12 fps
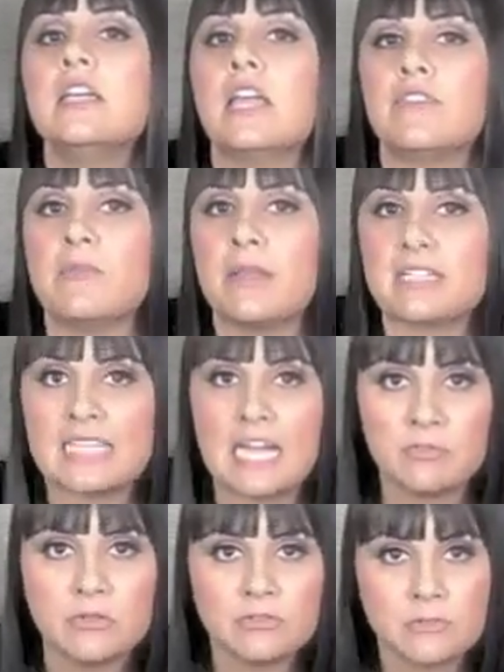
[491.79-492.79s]
if you picked an
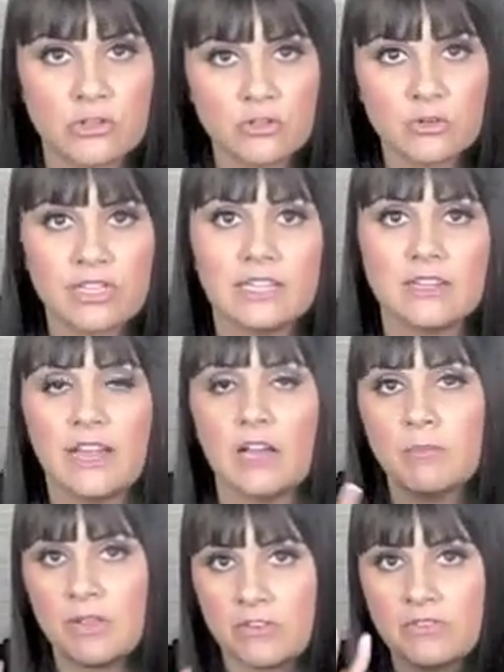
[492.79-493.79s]
apple from a tree and
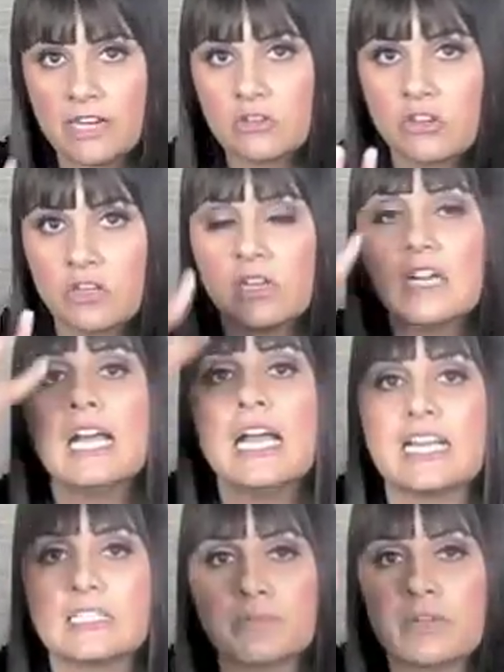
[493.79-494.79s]
how Mother Nature
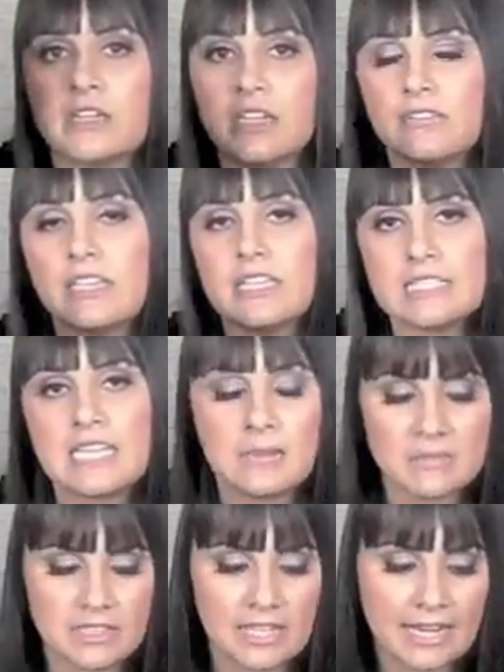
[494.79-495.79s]
has put enough
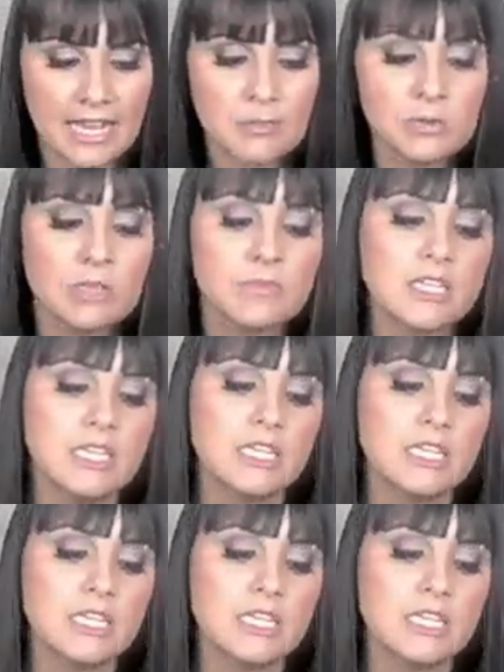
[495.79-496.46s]
enzymes in that apple.